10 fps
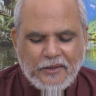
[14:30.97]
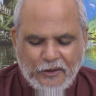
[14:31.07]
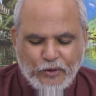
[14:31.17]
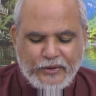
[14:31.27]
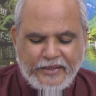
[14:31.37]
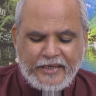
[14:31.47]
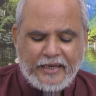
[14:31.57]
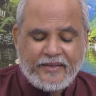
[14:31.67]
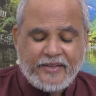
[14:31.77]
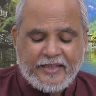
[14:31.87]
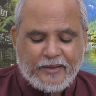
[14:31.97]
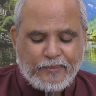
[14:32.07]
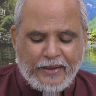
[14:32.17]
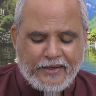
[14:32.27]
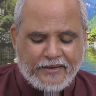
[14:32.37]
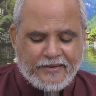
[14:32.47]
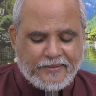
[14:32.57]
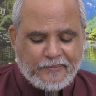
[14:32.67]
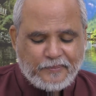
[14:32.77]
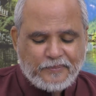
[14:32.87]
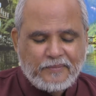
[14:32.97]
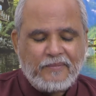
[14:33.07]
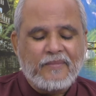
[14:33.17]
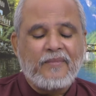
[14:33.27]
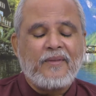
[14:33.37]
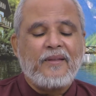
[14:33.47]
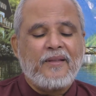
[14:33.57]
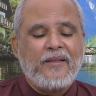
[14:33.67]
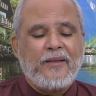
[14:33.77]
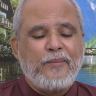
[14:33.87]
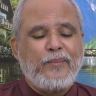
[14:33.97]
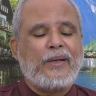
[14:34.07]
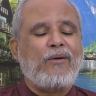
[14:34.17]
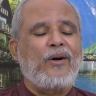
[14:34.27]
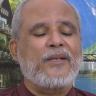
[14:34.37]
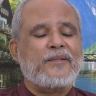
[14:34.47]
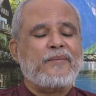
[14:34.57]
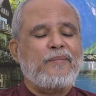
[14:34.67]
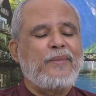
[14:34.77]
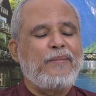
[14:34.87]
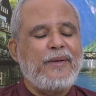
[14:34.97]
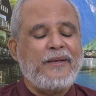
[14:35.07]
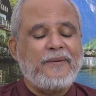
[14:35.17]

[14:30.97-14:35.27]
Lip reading: You need a treatment because maybe.